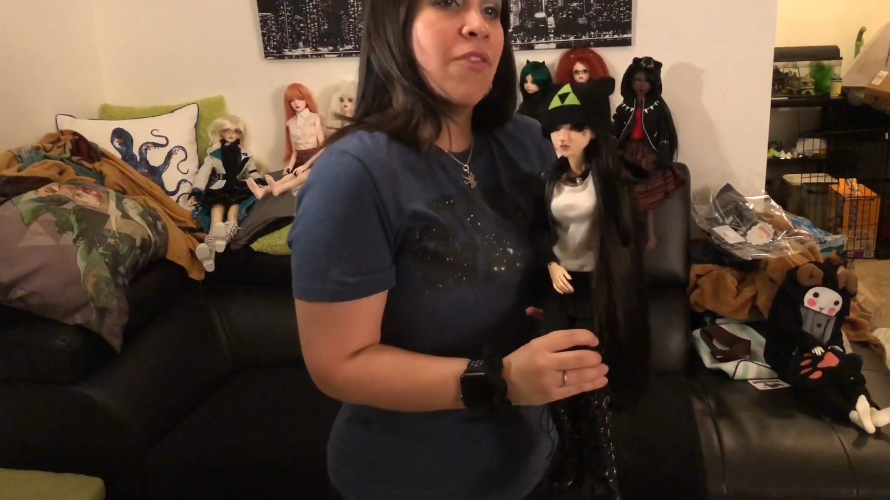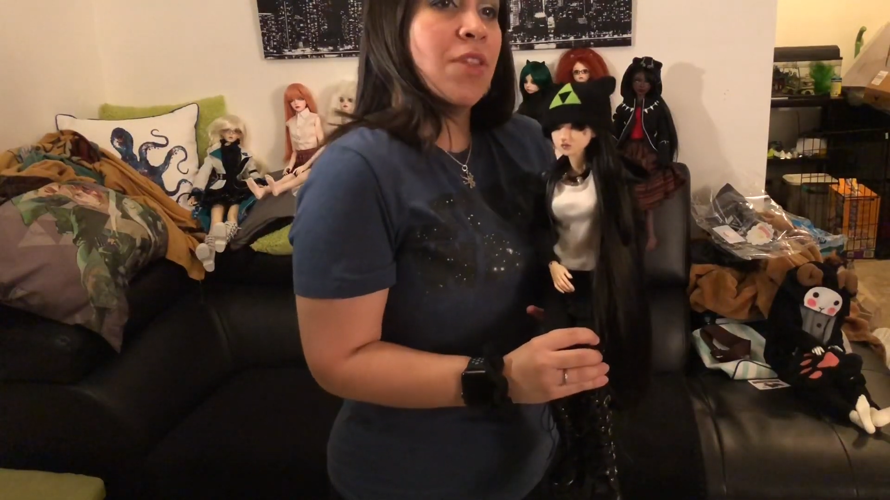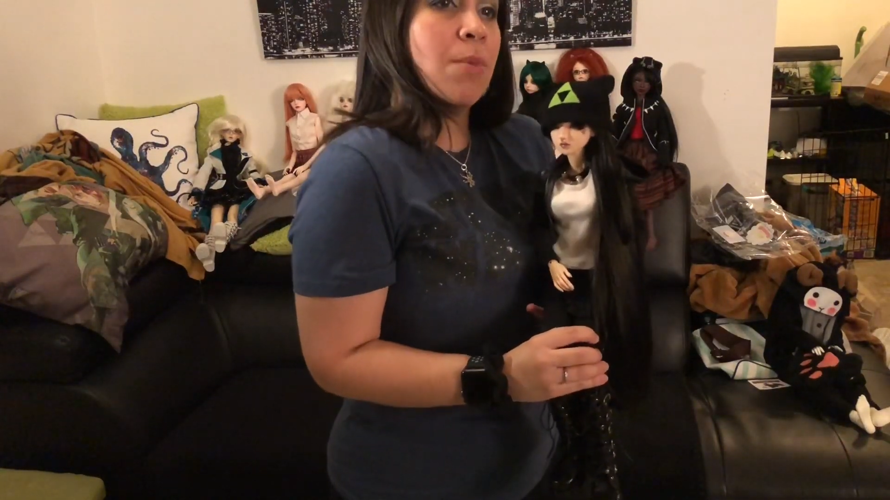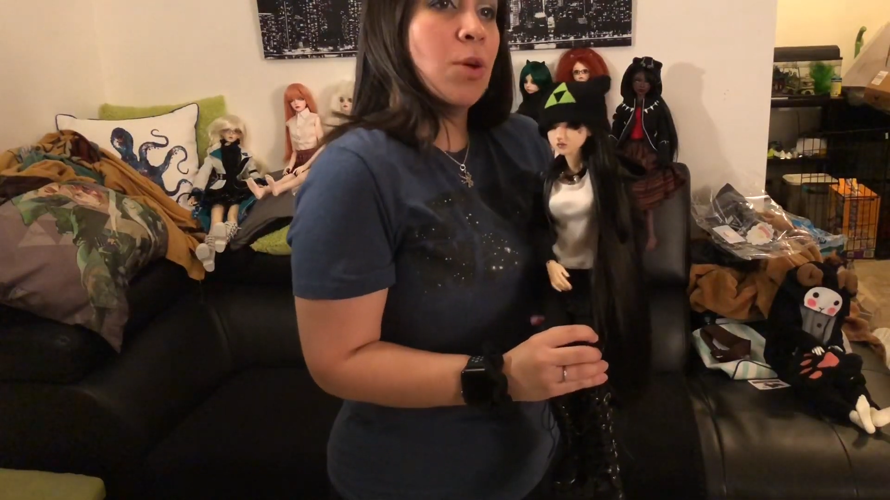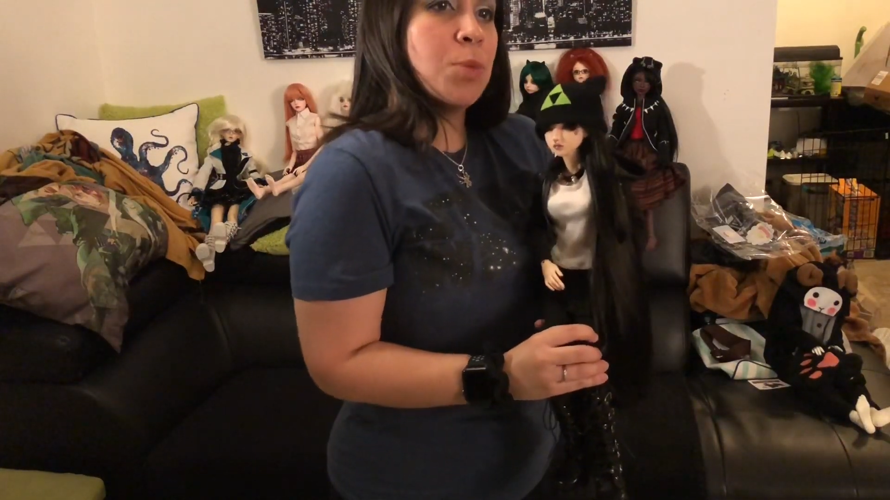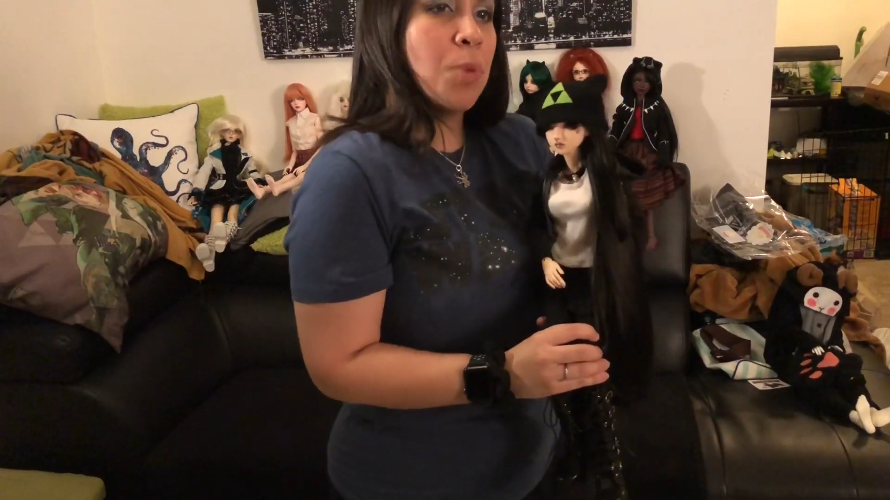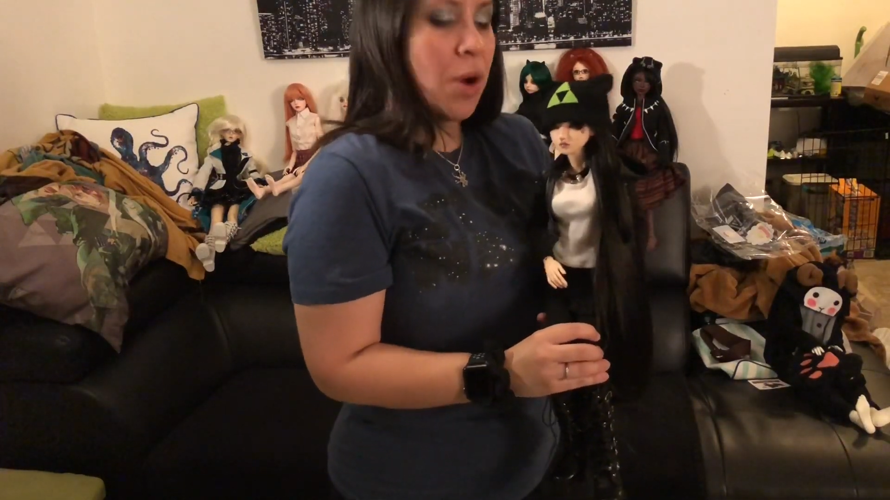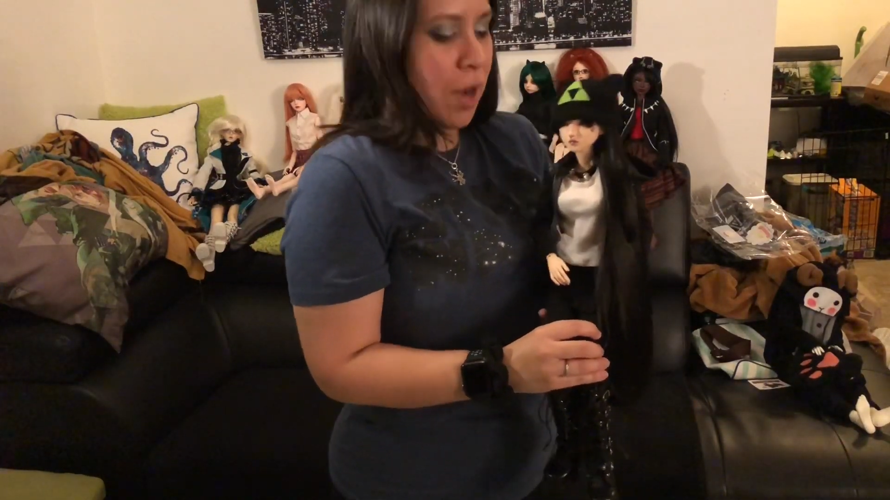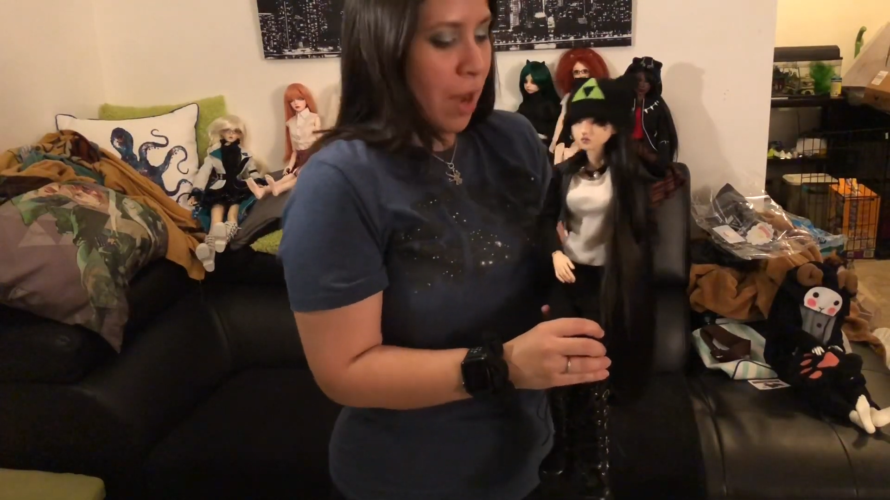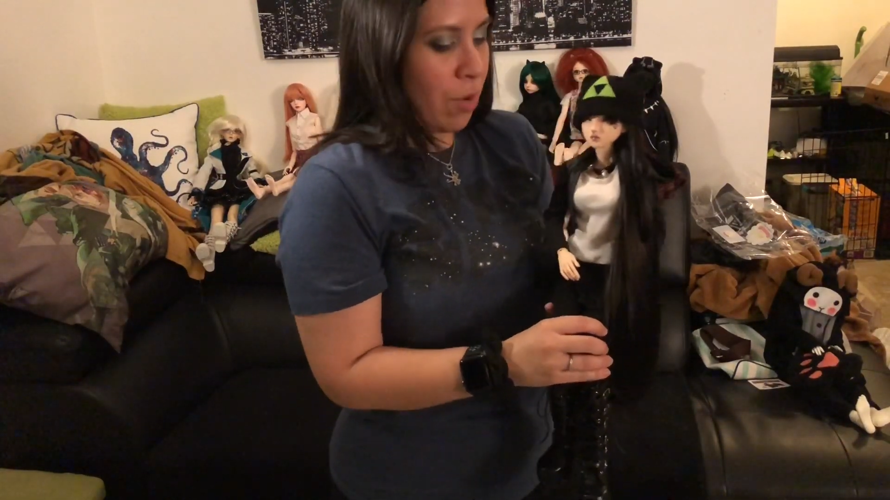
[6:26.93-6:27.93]
for the most
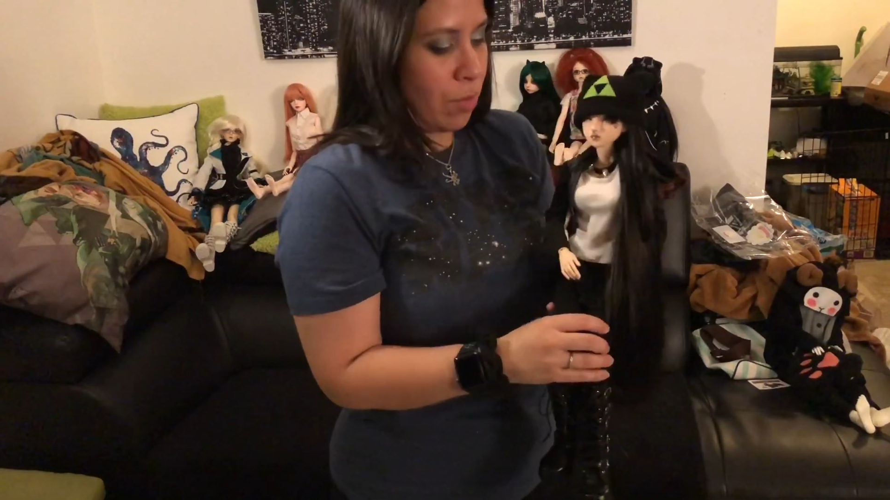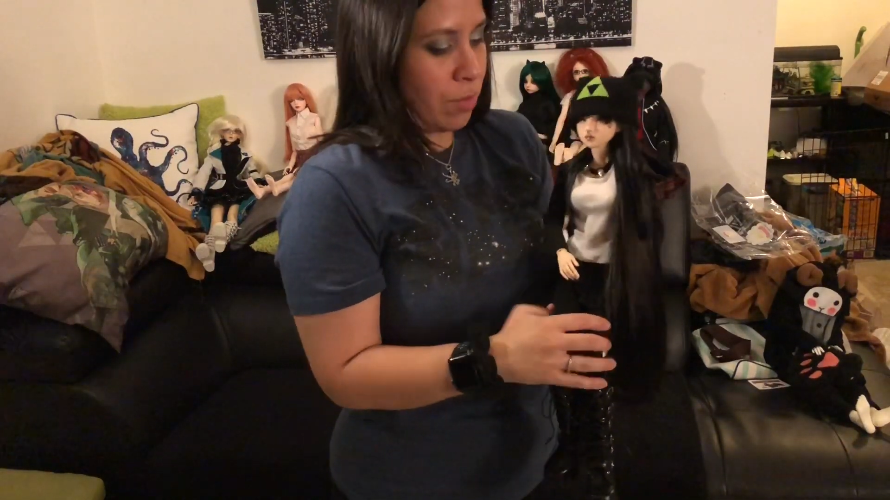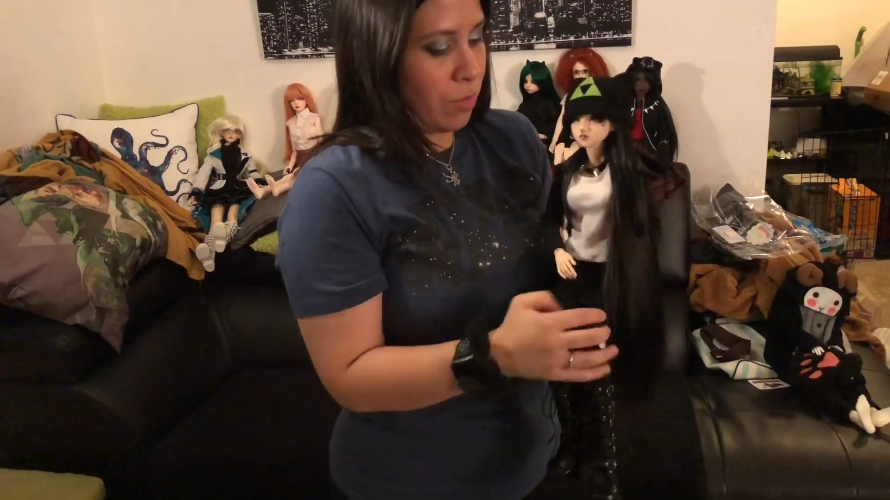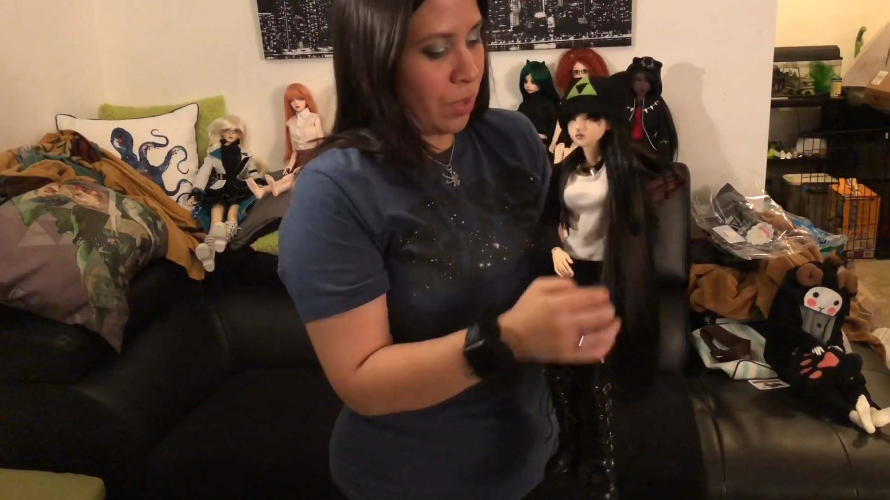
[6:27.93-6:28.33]
part I don't